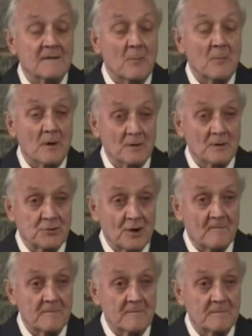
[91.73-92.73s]
and the
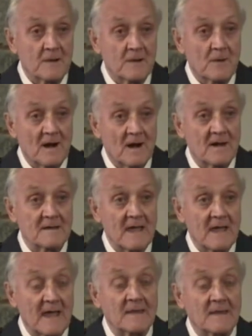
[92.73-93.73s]
workshop
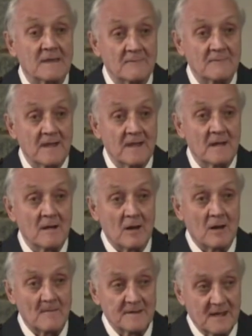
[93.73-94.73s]
required and the
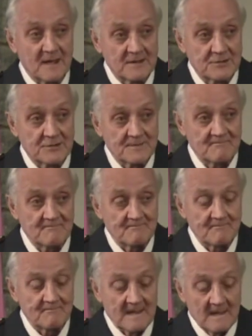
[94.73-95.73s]
living
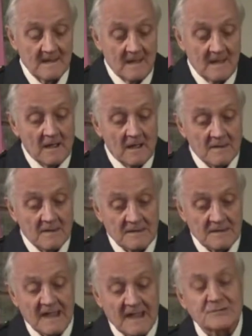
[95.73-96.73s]
accommodation.
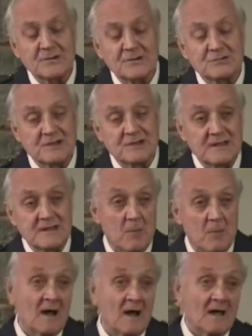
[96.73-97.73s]
The
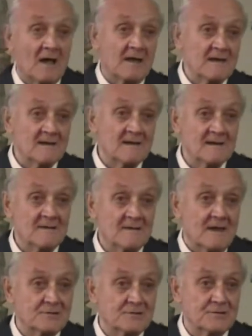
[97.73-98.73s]
SUG, why
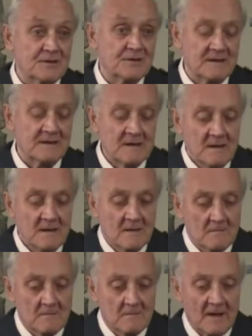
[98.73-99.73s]
the SUG?
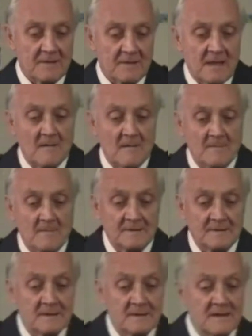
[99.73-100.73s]
Well, the
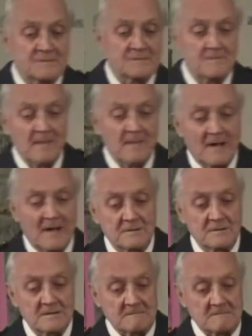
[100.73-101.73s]
government is
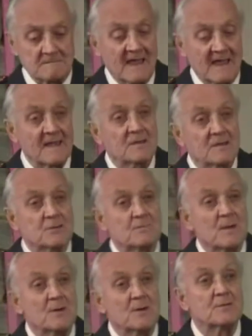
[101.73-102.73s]
about
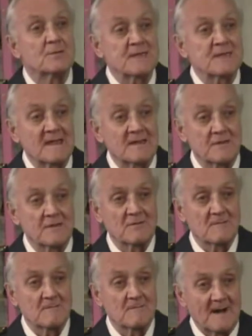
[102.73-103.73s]
planning to build
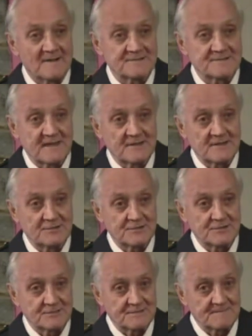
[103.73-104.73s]
10 nuclear power
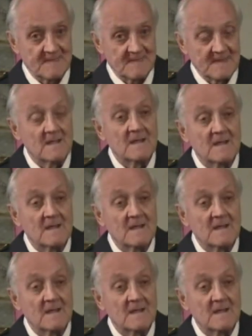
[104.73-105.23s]
stations.